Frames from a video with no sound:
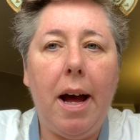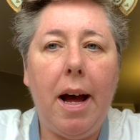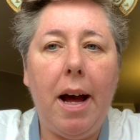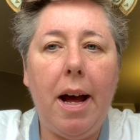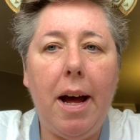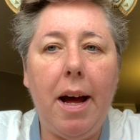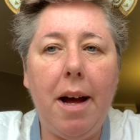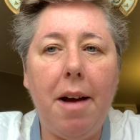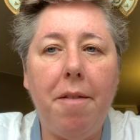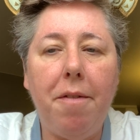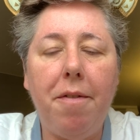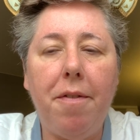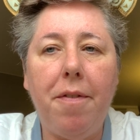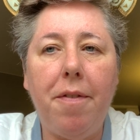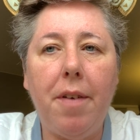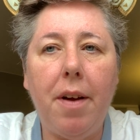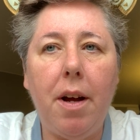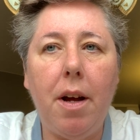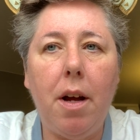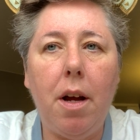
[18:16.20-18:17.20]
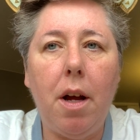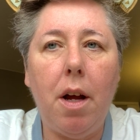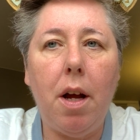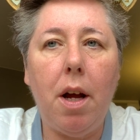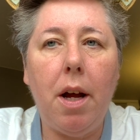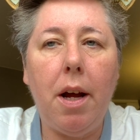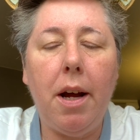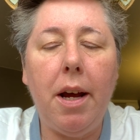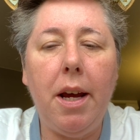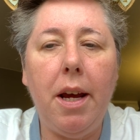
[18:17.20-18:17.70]
have
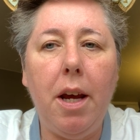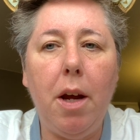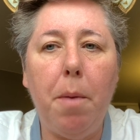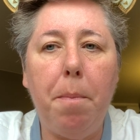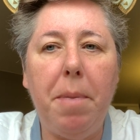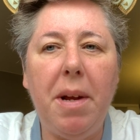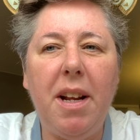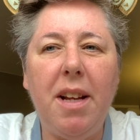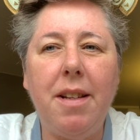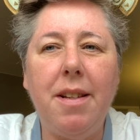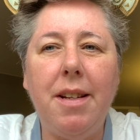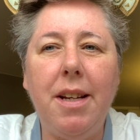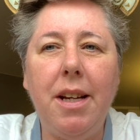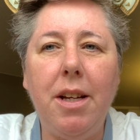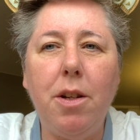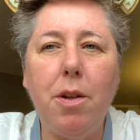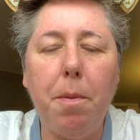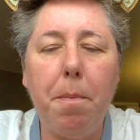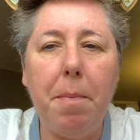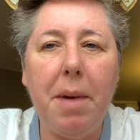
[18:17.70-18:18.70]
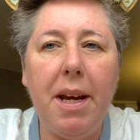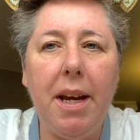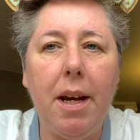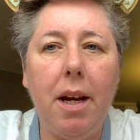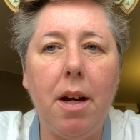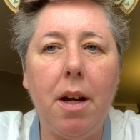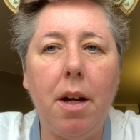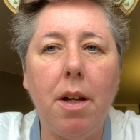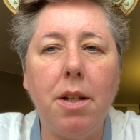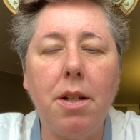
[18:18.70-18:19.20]
a ability to
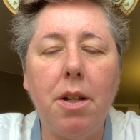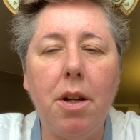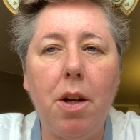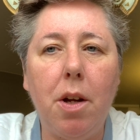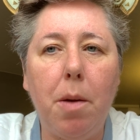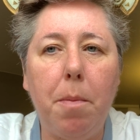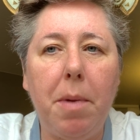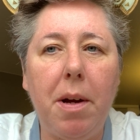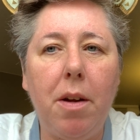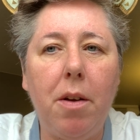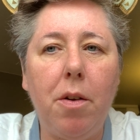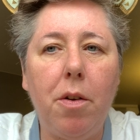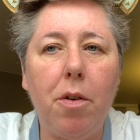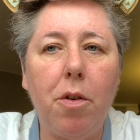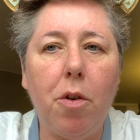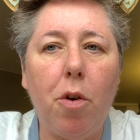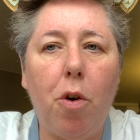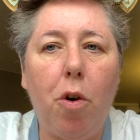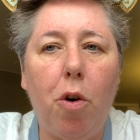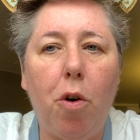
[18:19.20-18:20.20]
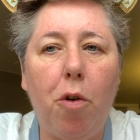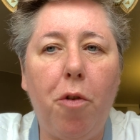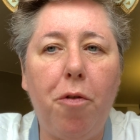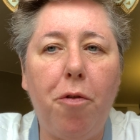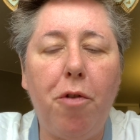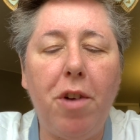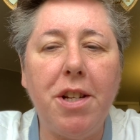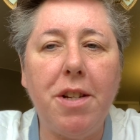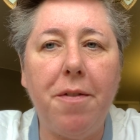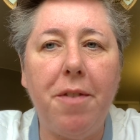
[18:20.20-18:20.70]
make a certain amount of
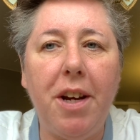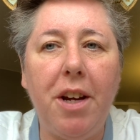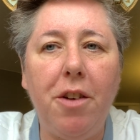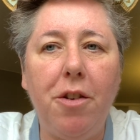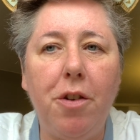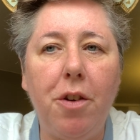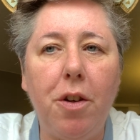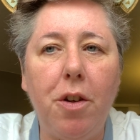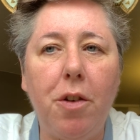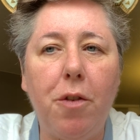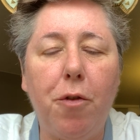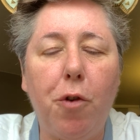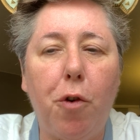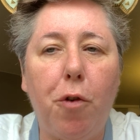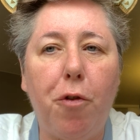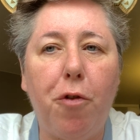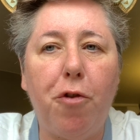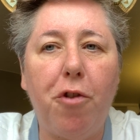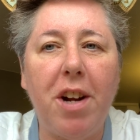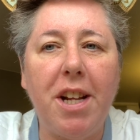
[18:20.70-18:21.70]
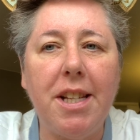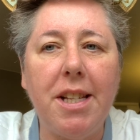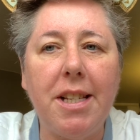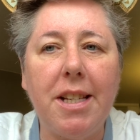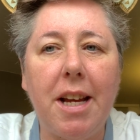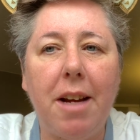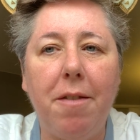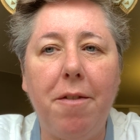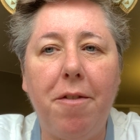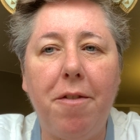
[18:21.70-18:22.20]
reservations for friends
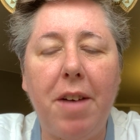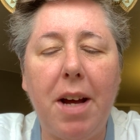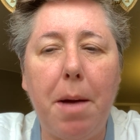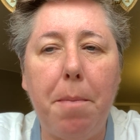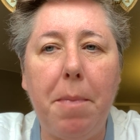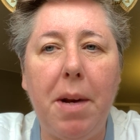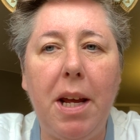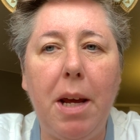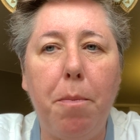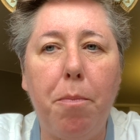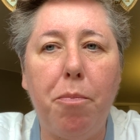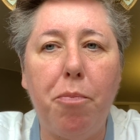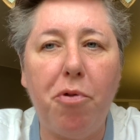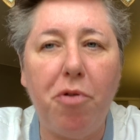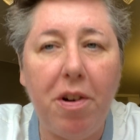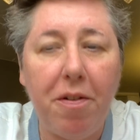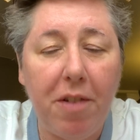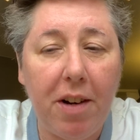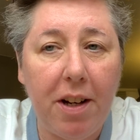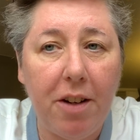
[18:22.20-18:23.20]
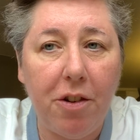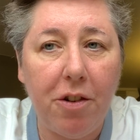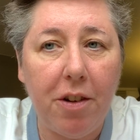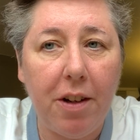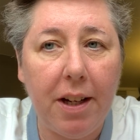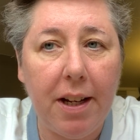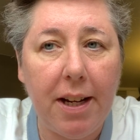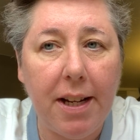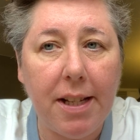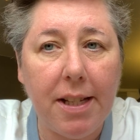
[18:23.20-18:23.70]
and family privilege
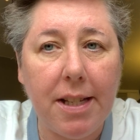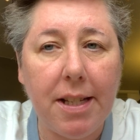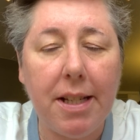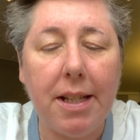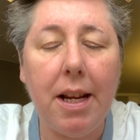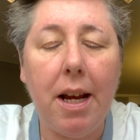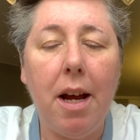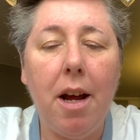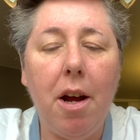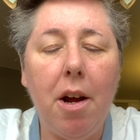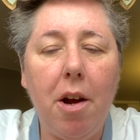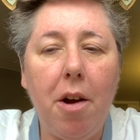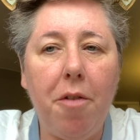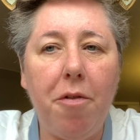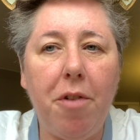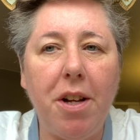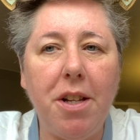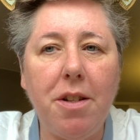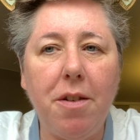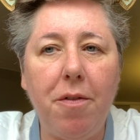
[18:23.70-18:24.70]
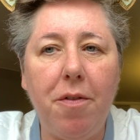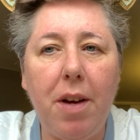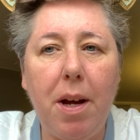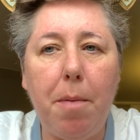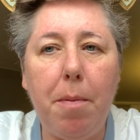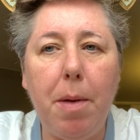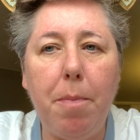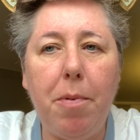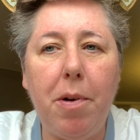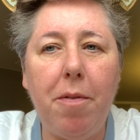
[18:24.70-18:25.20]
tickets. Friends and
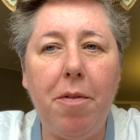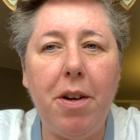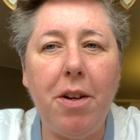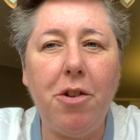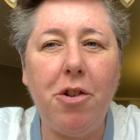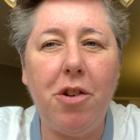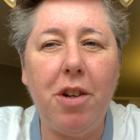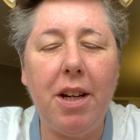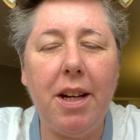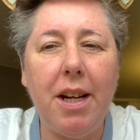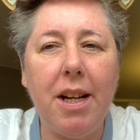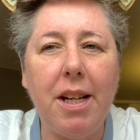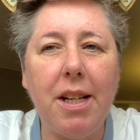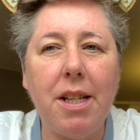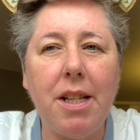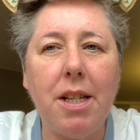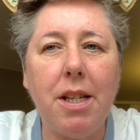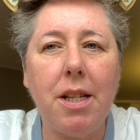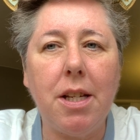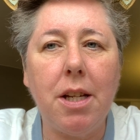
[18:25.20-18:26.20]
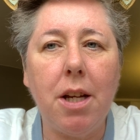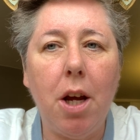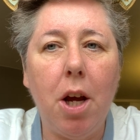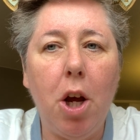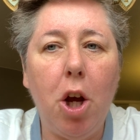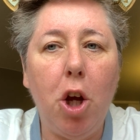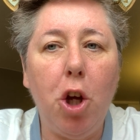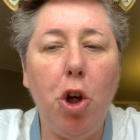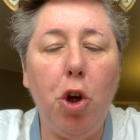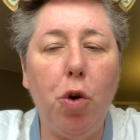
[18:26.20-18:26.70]
family privilege tickets,
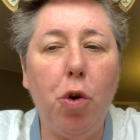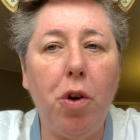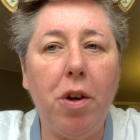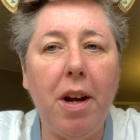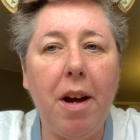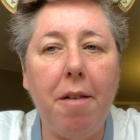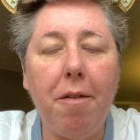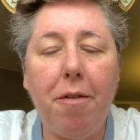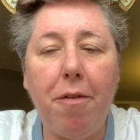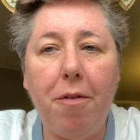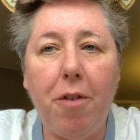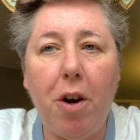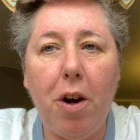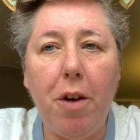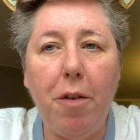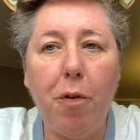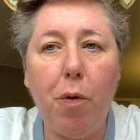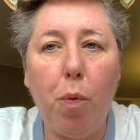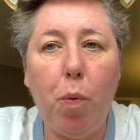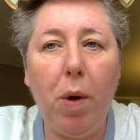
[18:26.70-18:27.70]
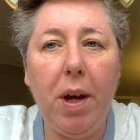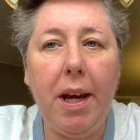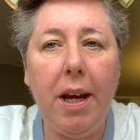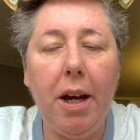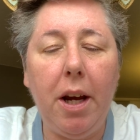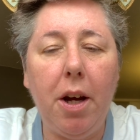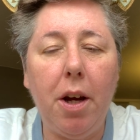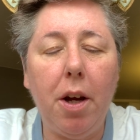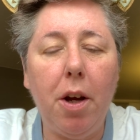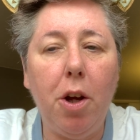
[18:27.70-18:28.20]
you could have 5 a
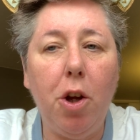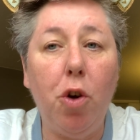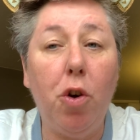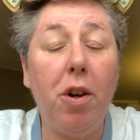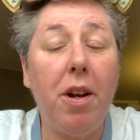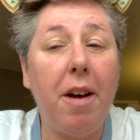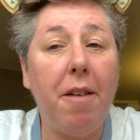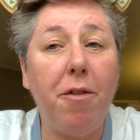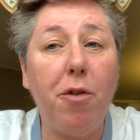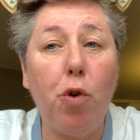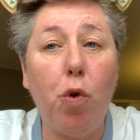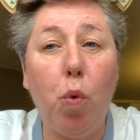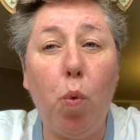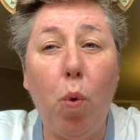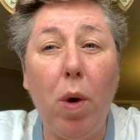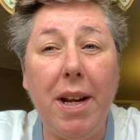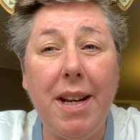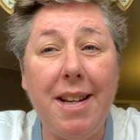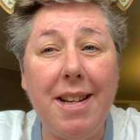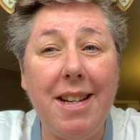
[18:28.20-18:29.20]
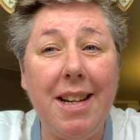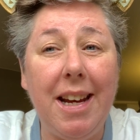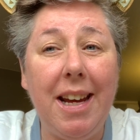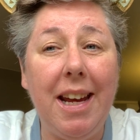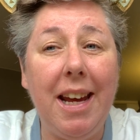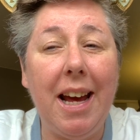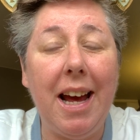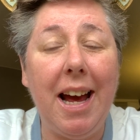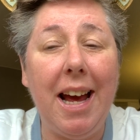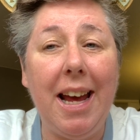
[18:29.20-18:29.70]
week, you could have
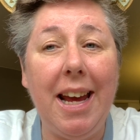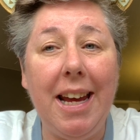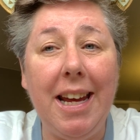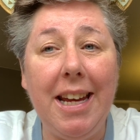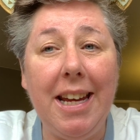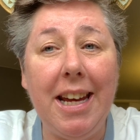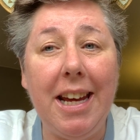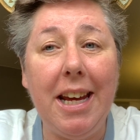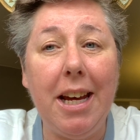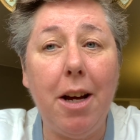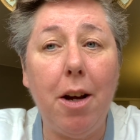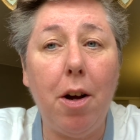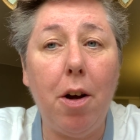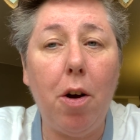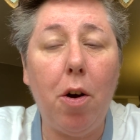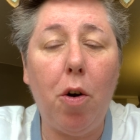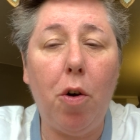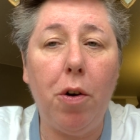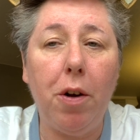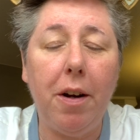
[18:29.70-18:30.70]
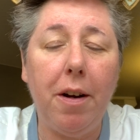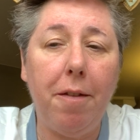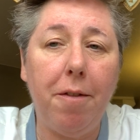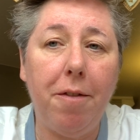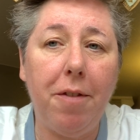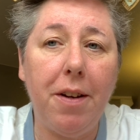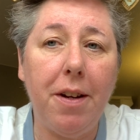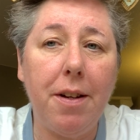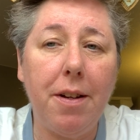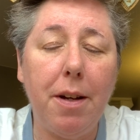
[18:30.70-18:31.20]
20 a year on an
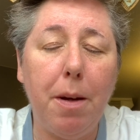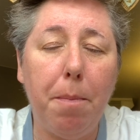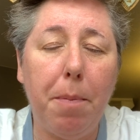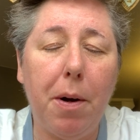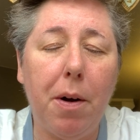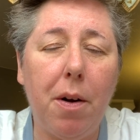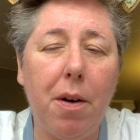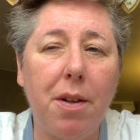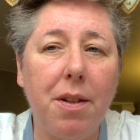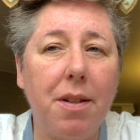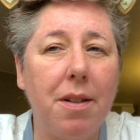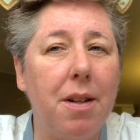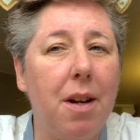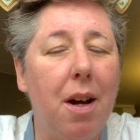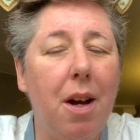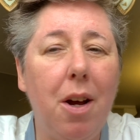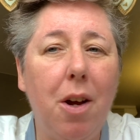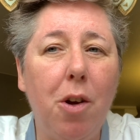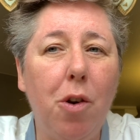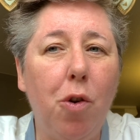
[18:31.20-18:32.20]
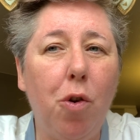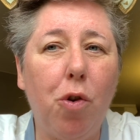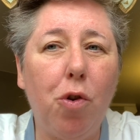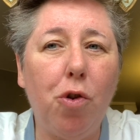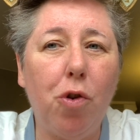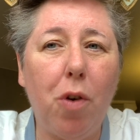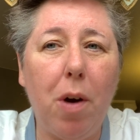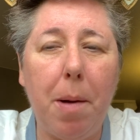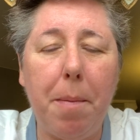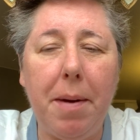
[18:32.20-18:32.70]
Infinity pass. Not
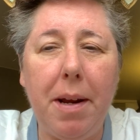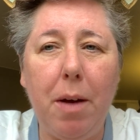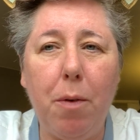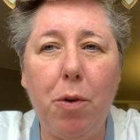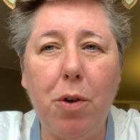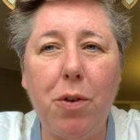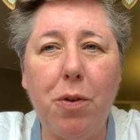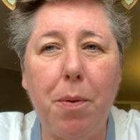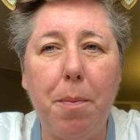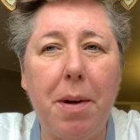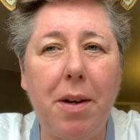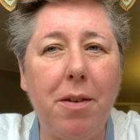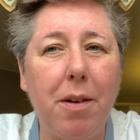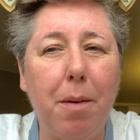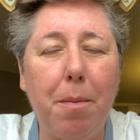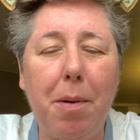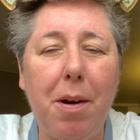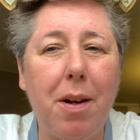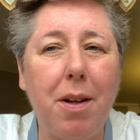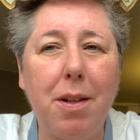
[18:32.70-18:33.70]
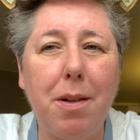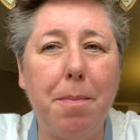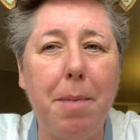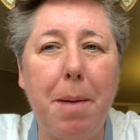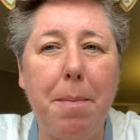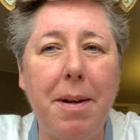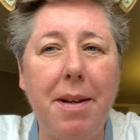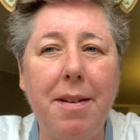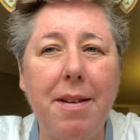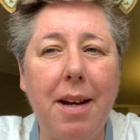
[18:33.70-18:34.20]
sure how many it was for Magic Plus,
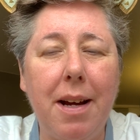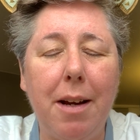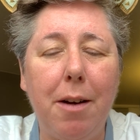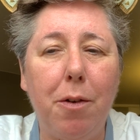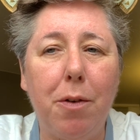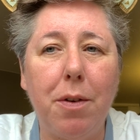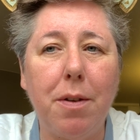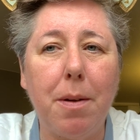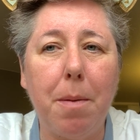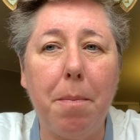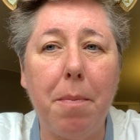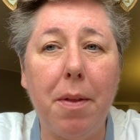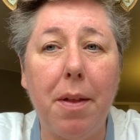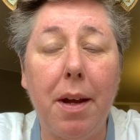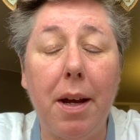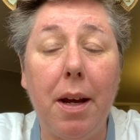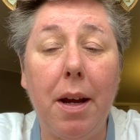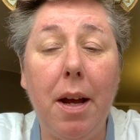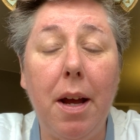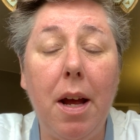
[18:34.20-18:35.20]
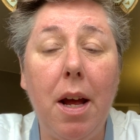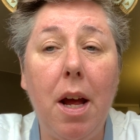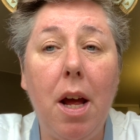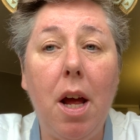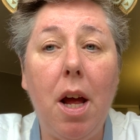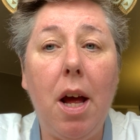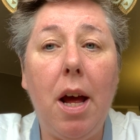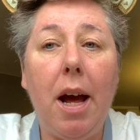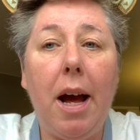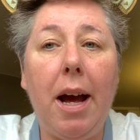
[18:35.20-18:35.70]
maybe 10 or something.
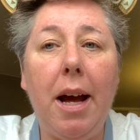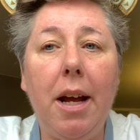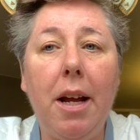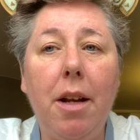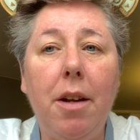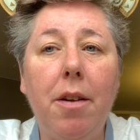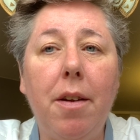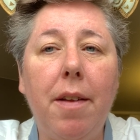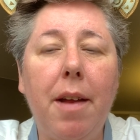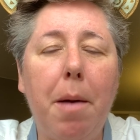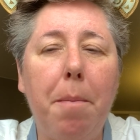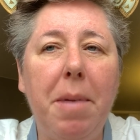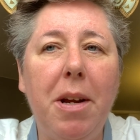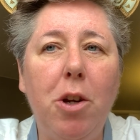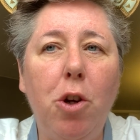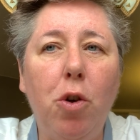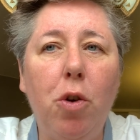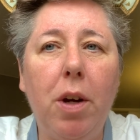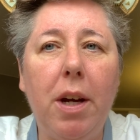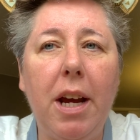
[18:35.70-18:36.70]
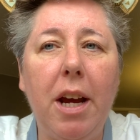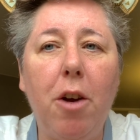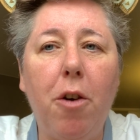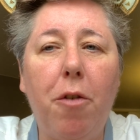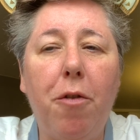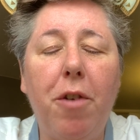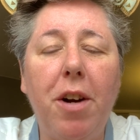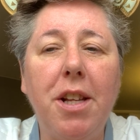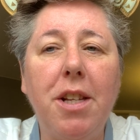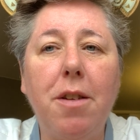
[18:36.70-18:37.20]
And that meant you could get your
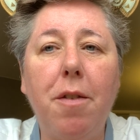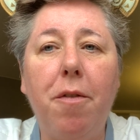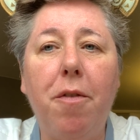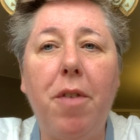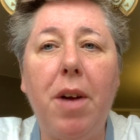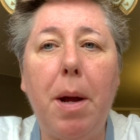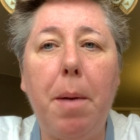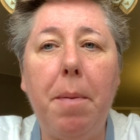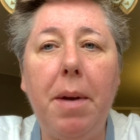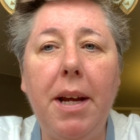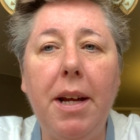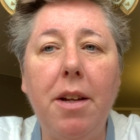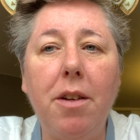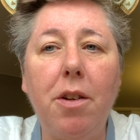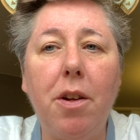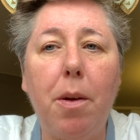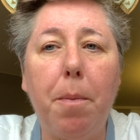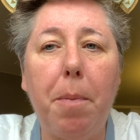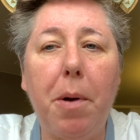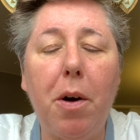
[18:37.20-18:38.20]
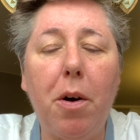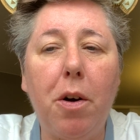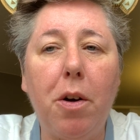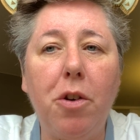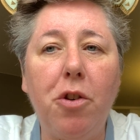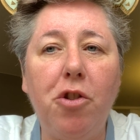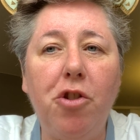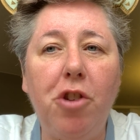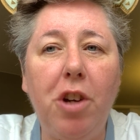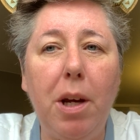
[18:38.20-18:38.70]
friends and family into the
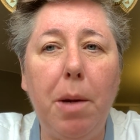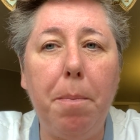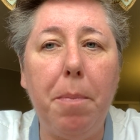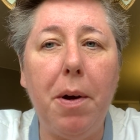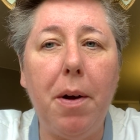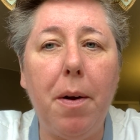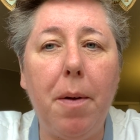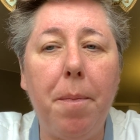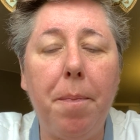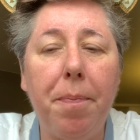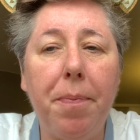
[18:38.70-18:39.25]
parks cheaper.